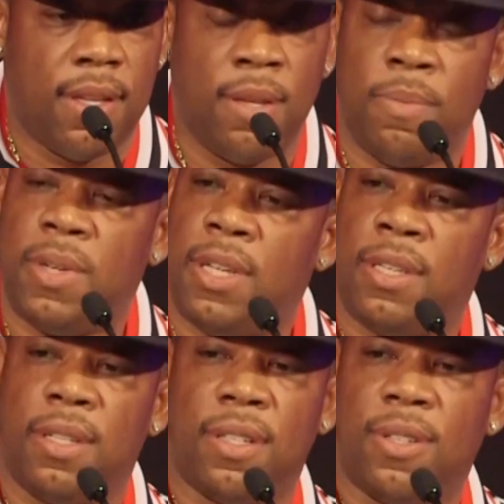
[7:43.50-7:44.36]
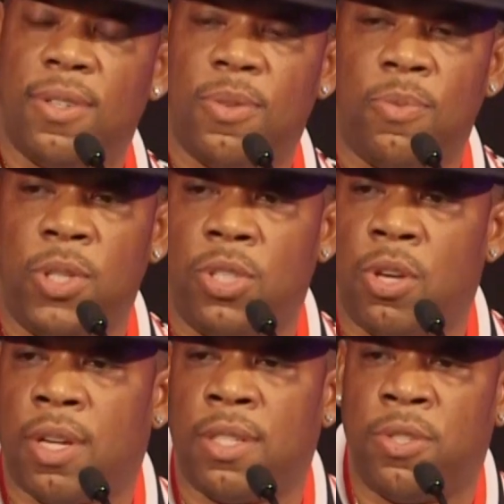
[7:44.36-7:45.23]
And we
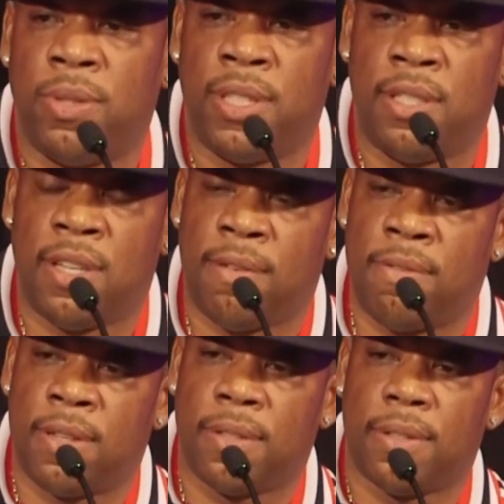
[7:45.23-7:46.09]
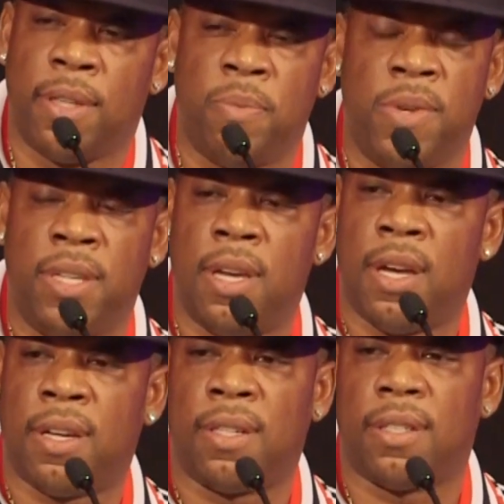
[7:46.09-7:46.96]
talking to each other, and we
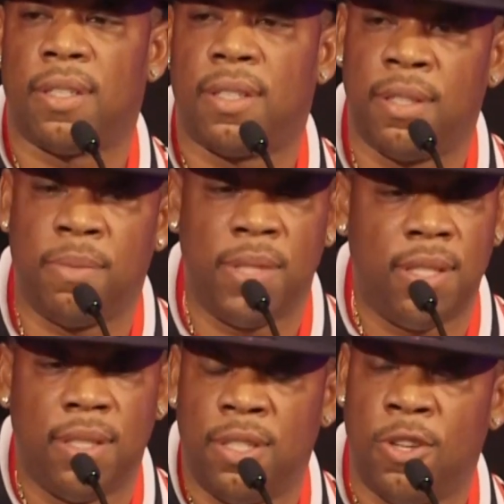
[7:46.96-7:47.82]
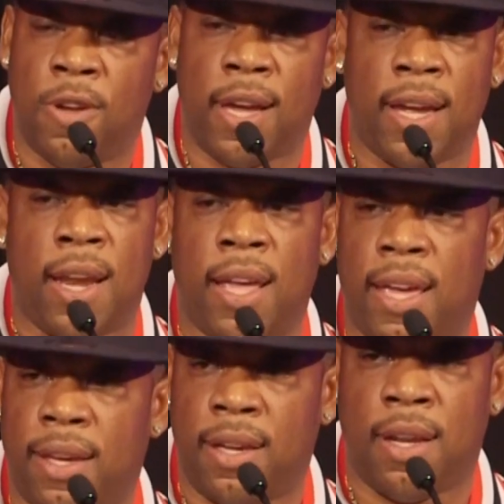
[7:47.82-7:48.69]
young, and we, you know, I got a
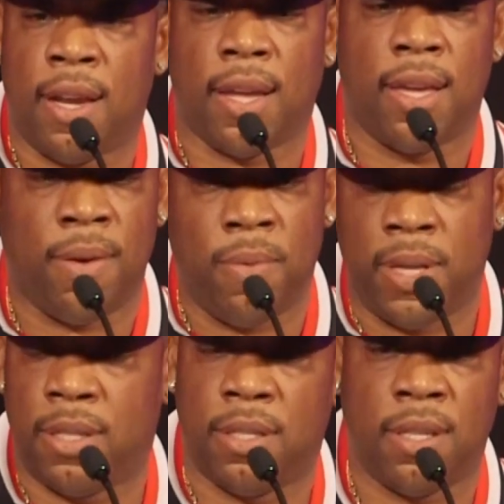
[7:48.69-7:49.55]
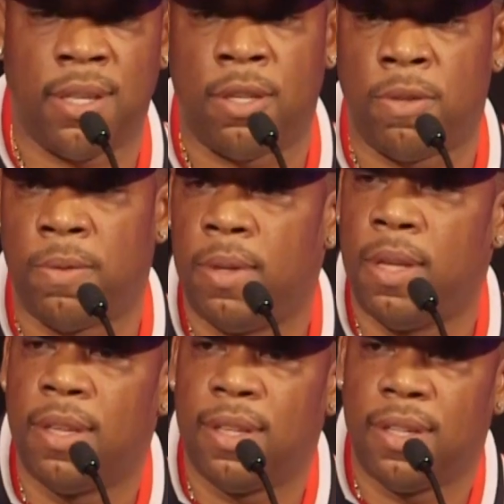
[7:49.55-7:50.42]
haircut, I can't wait to see you.
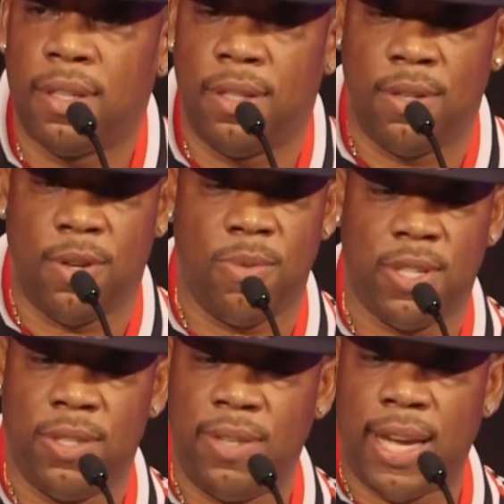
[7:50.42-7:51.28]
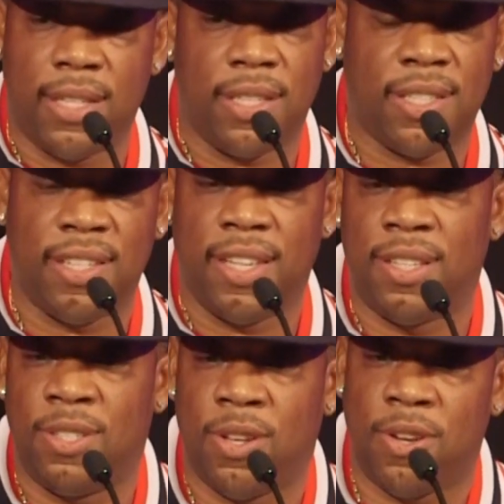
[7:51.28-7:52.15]
You know, when you got your
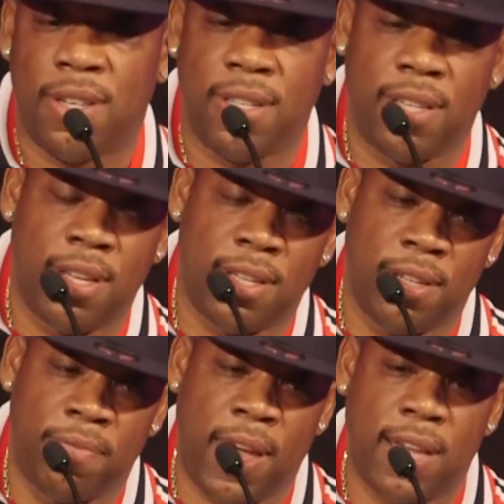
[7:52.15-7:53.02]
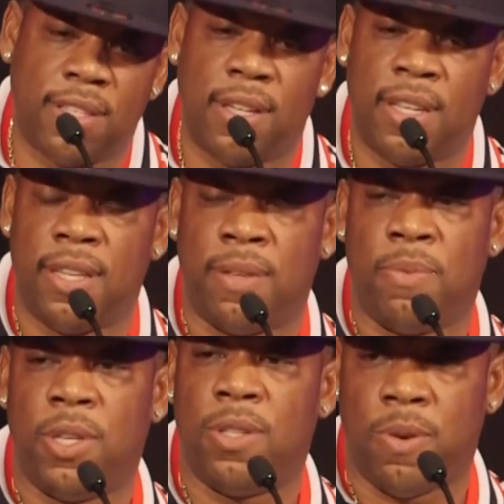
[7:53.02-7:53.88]
sneakers on and your Vaseline, and
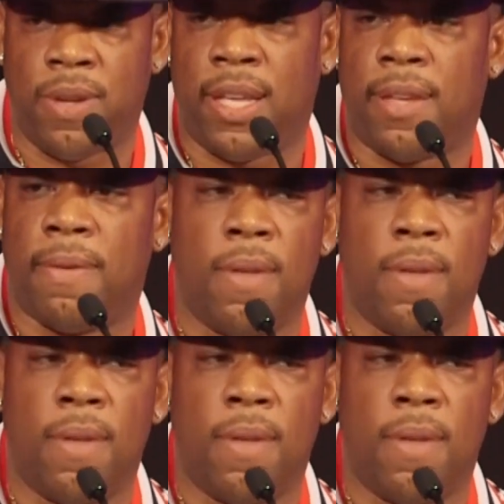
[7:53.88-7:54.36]
we doing it.